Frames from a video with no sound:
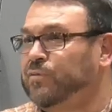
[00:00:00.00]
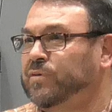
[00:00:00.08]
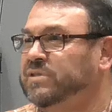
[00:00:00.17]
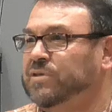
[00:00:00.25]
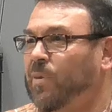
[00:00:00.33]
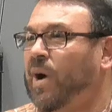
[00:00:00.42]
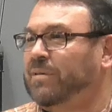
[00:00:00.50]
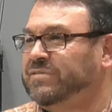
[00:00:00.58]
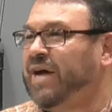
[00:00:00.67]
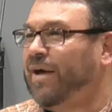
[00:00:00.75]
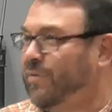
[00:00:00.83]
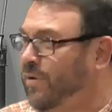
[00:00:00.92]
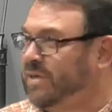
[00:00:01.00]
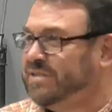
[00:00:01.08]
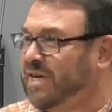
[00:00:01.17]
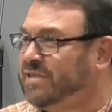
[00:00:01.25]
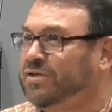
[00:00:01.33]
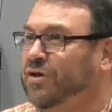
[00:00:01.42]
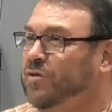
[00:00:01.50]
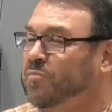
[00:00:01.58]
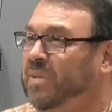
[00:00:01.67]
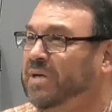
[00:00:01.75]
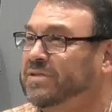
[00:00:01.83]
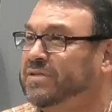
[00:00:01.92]
reason why I was out there because I was a youth
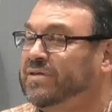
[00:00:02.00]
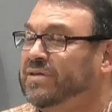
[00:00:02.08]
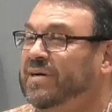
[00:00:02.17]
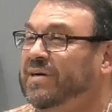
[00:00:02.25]
minister.